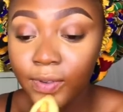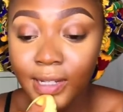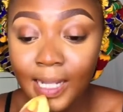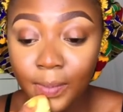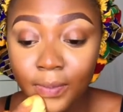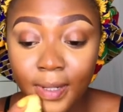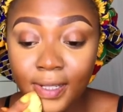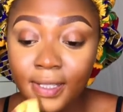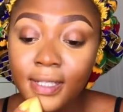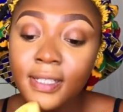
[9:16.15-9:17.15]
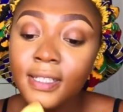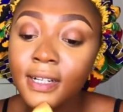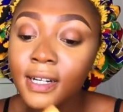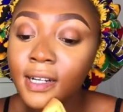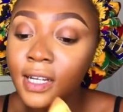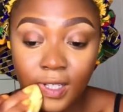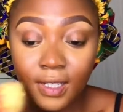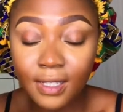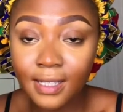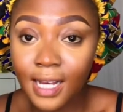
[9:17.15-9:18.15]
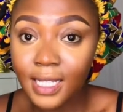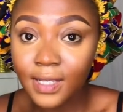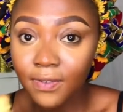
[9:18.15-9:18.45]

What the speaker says: For example, my sister, she designs